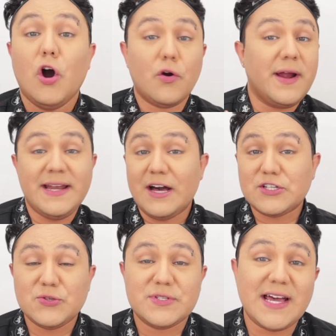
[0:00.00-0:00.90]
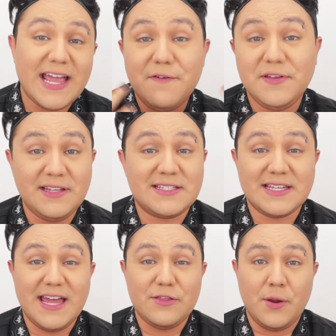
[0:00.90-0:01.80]
Alright, now to tie everything
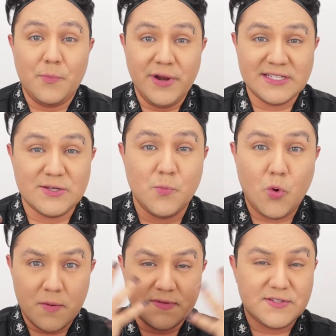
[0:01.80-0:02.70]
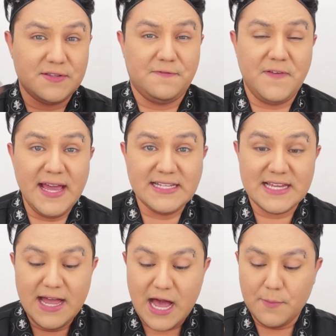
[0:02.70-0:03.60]
together and bring some warmth to the face,
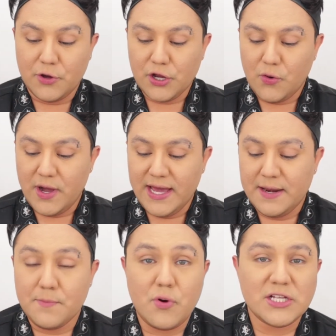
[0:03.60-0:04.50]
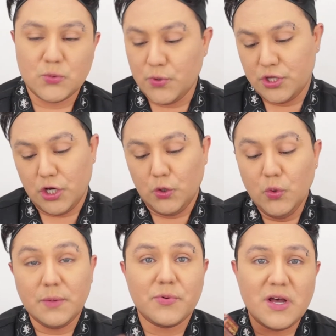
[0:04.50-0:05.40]
I'm going to go ahead and bronze with the
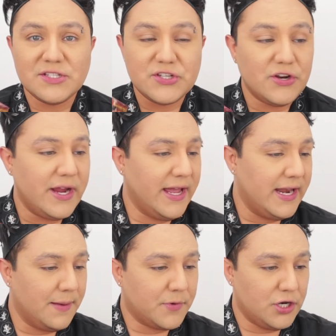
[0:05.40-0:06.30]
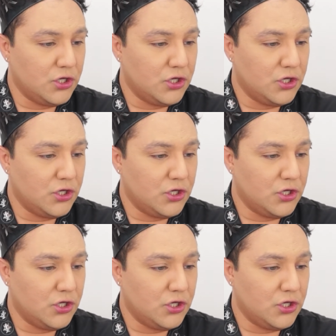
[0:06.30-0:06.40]
Hula bronzer, and I'm going to